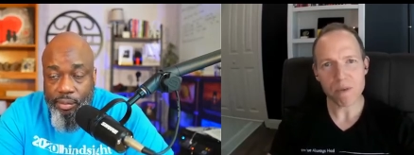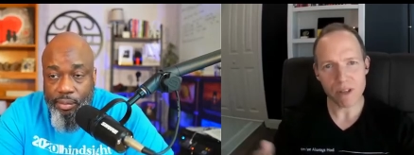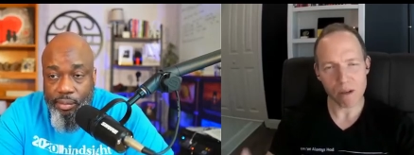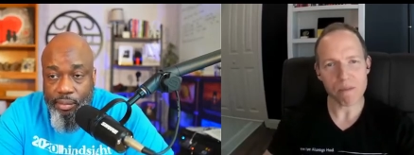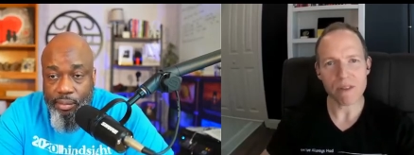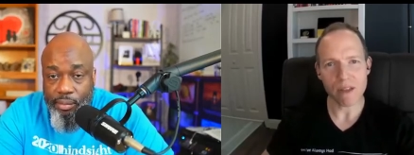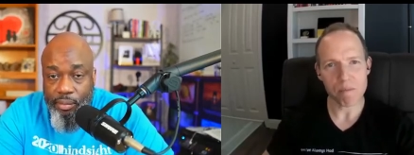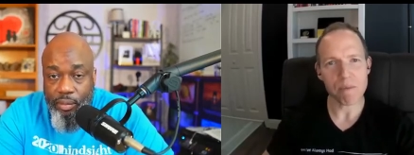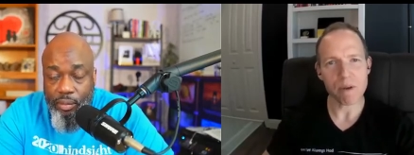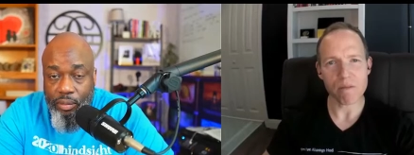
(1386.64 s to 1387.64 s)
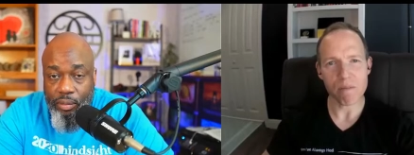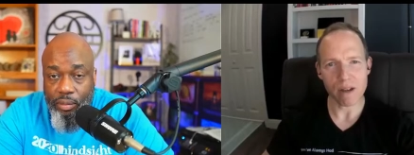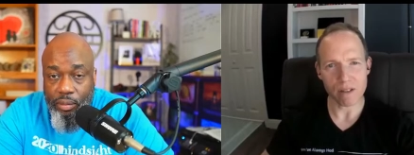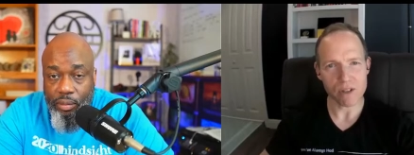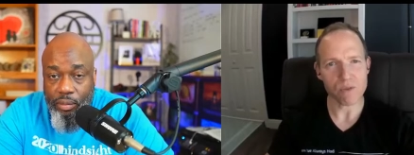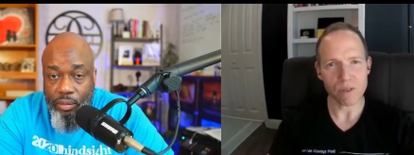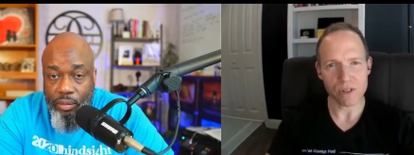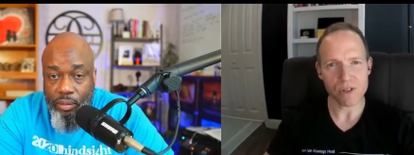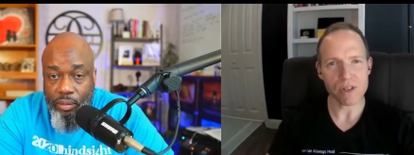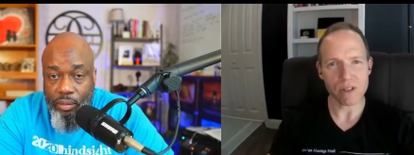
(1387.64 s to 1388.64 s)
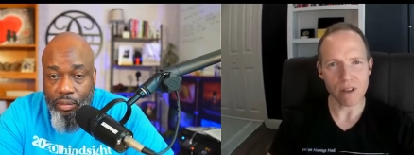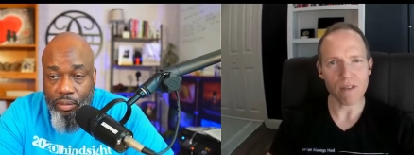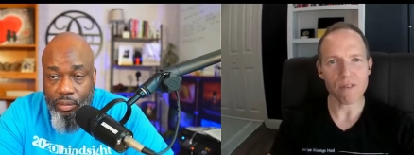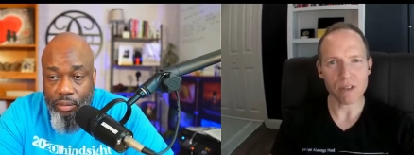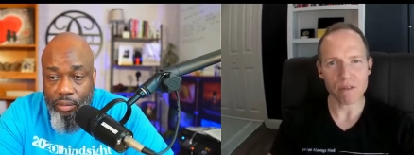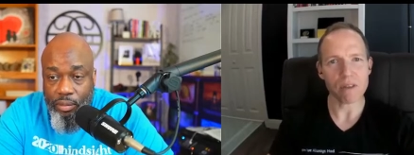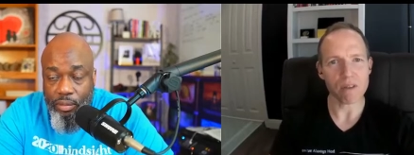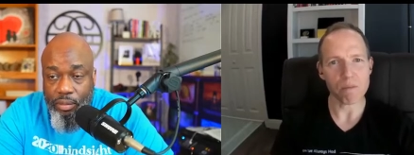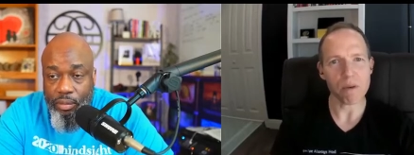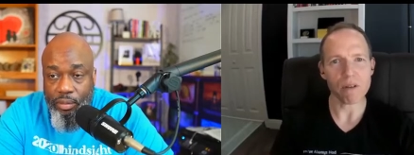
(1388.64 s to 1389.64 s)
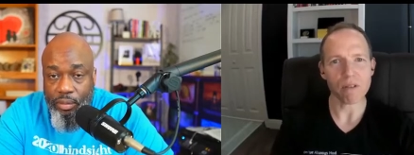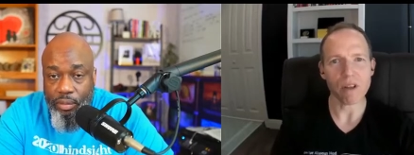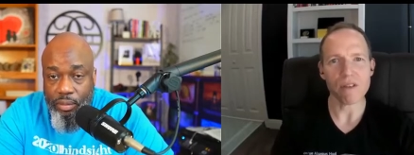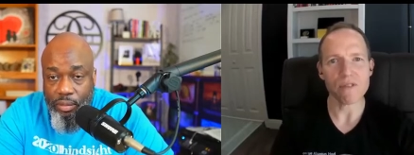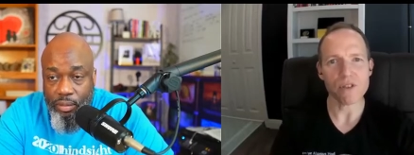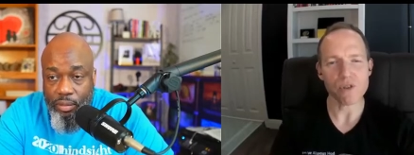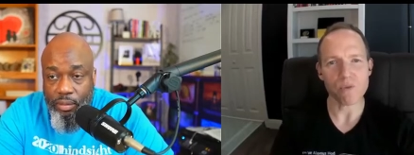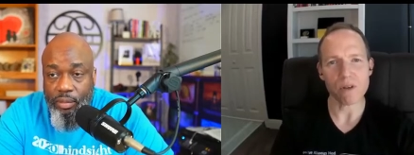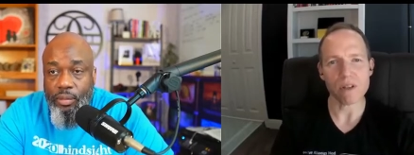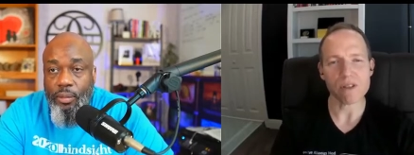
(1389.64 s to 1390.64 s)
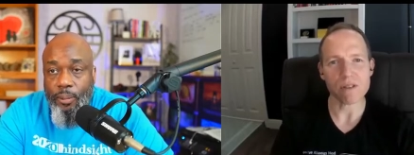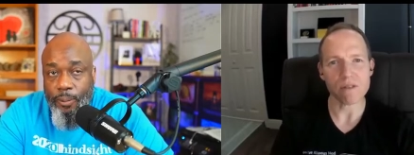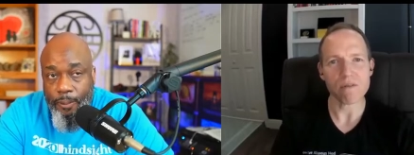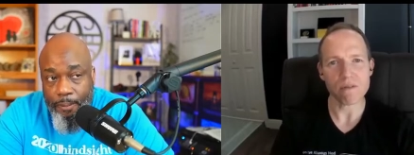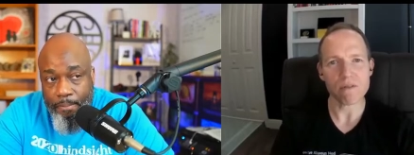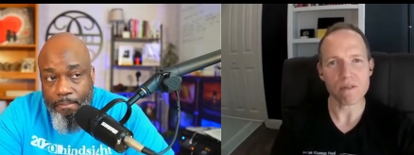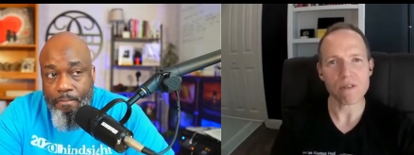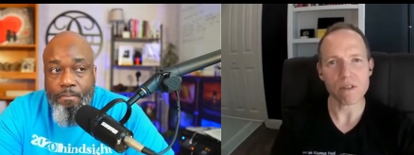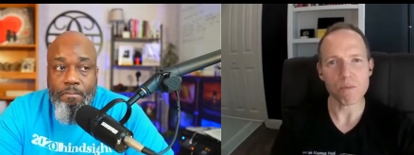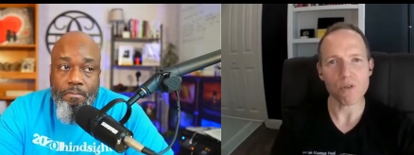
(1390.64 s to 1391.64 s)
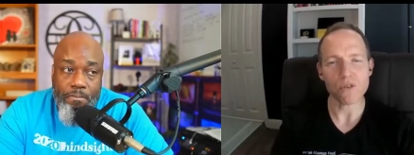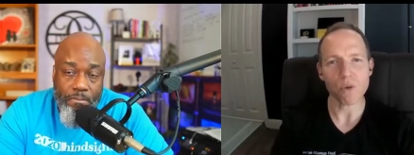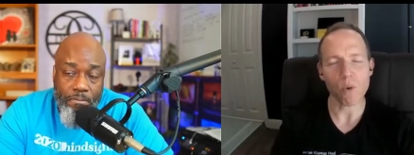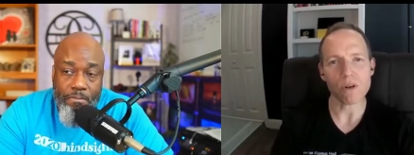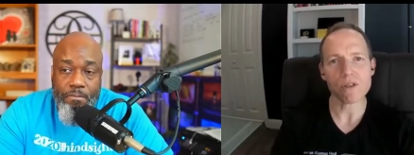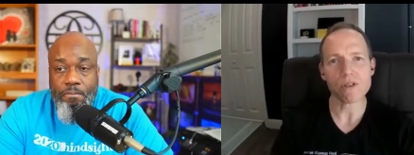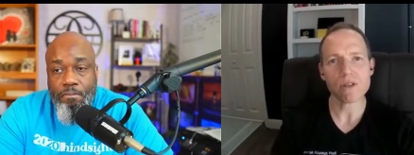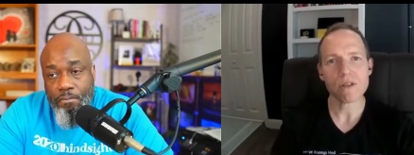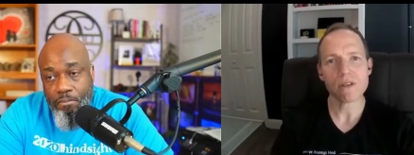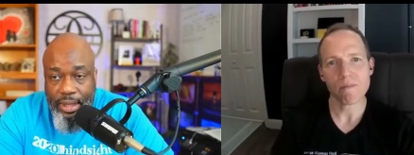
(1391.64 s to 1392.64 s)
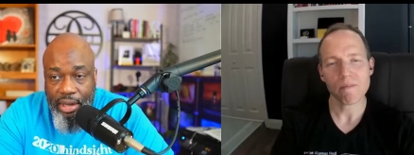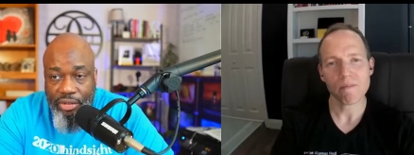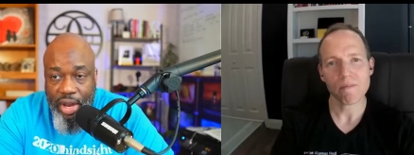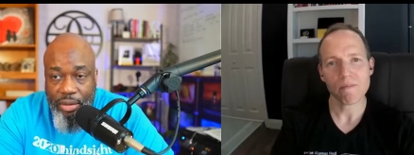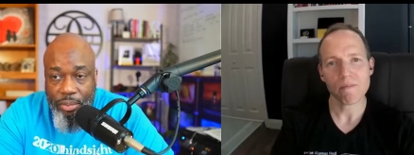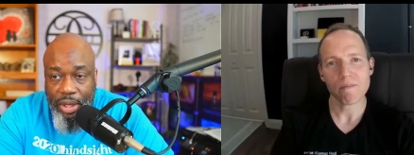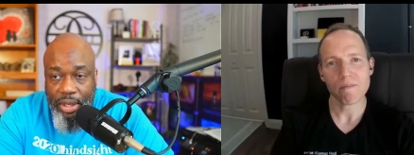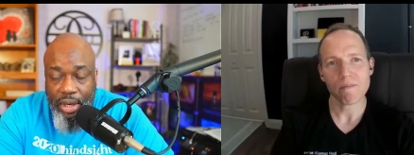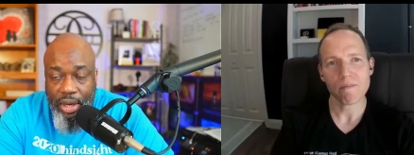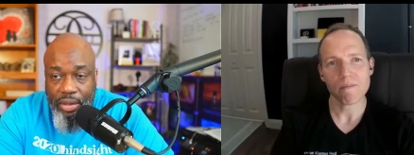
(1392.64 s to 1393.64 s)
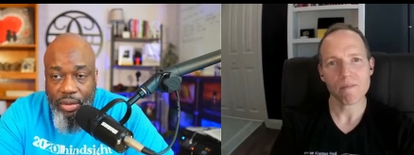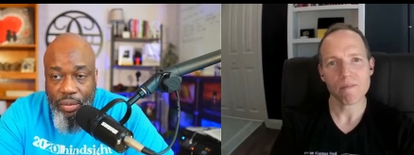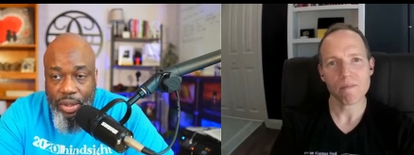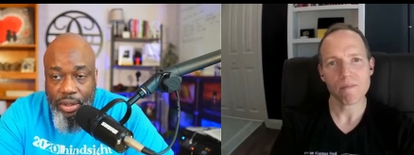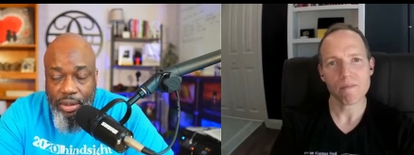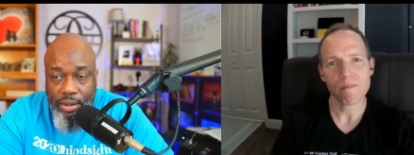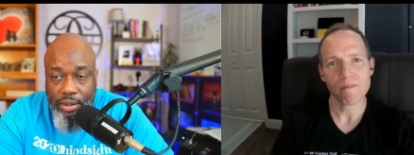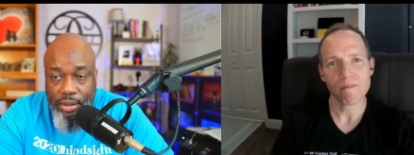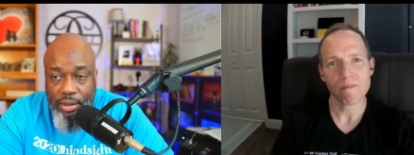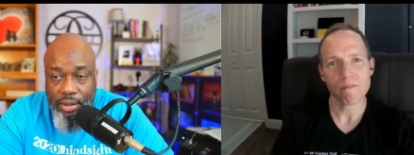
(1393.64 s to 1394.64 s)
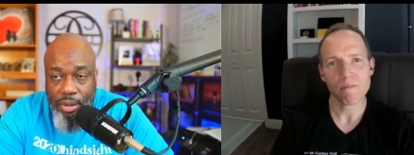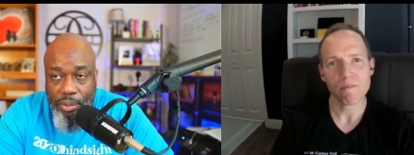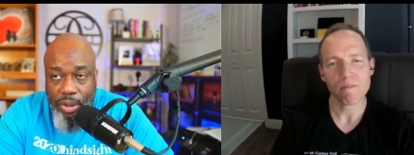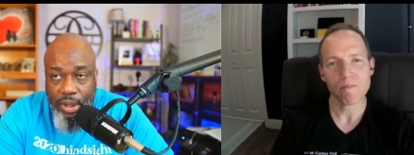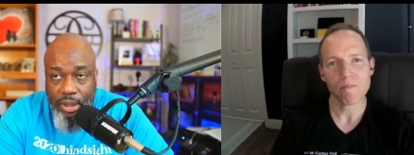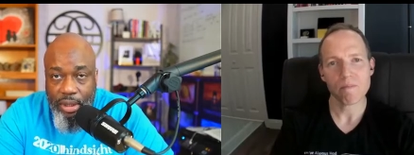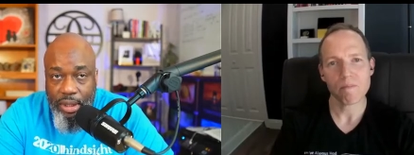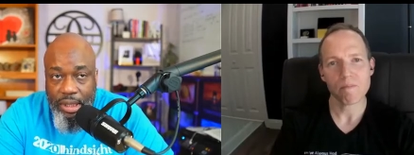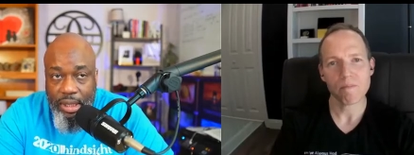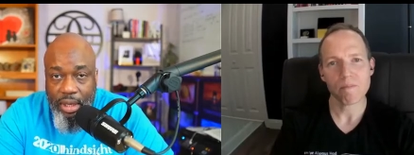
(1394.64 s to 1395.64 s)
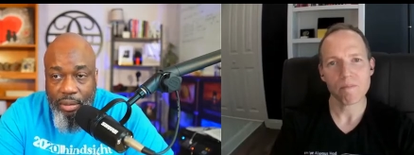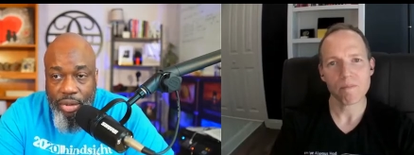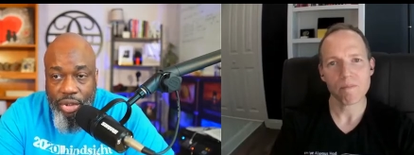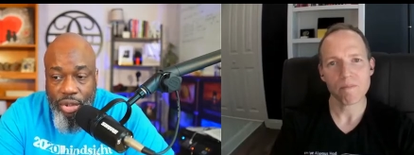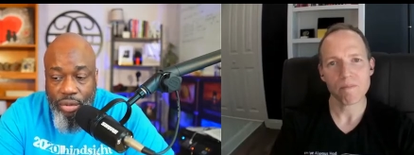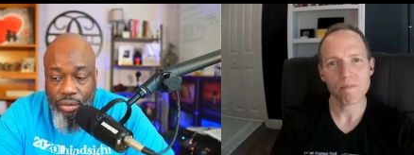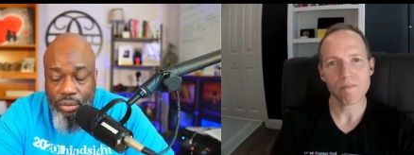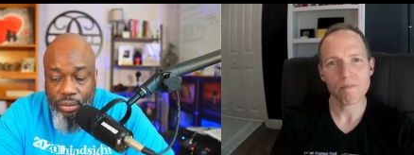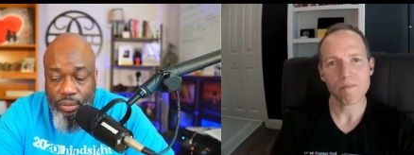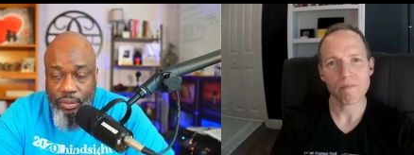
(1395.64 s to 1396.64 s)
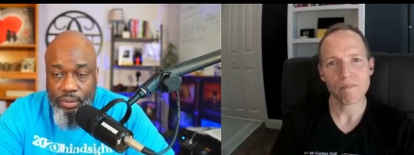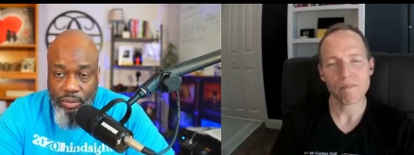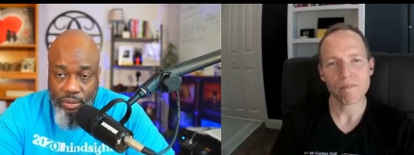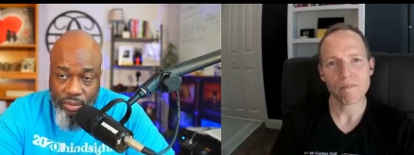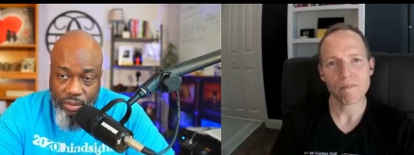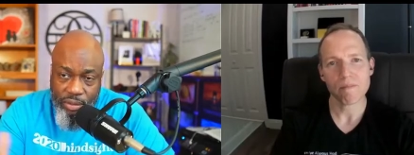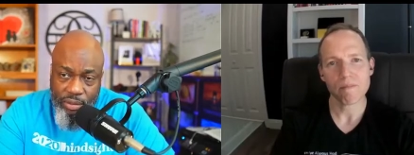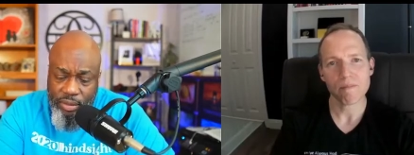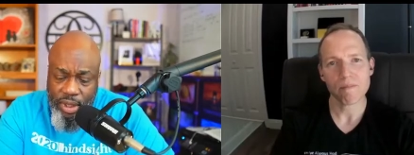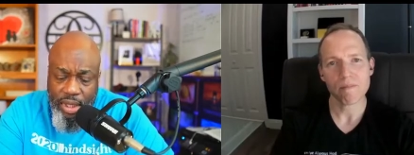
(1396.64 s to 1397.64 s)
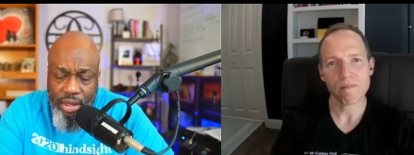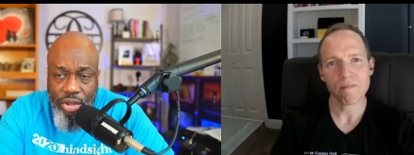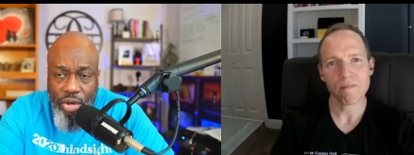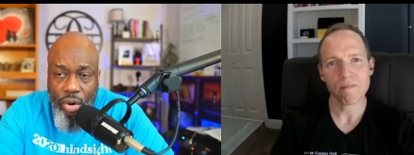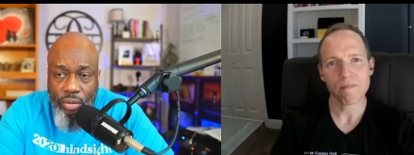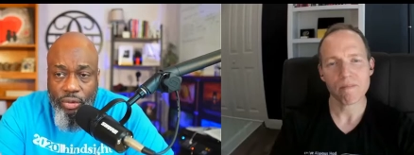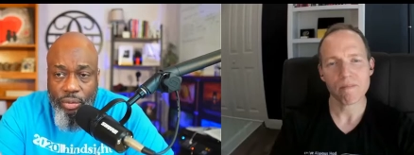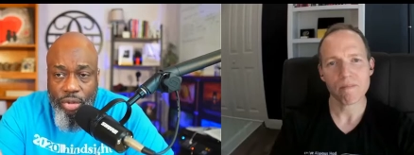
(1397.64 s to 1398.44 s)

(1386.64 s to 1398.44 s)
Speaker 1: becoming that better man that you want to see and having the better life that you want to to move towards.
Speaker 2: If I had to pick another one to put in number two, there's a quote from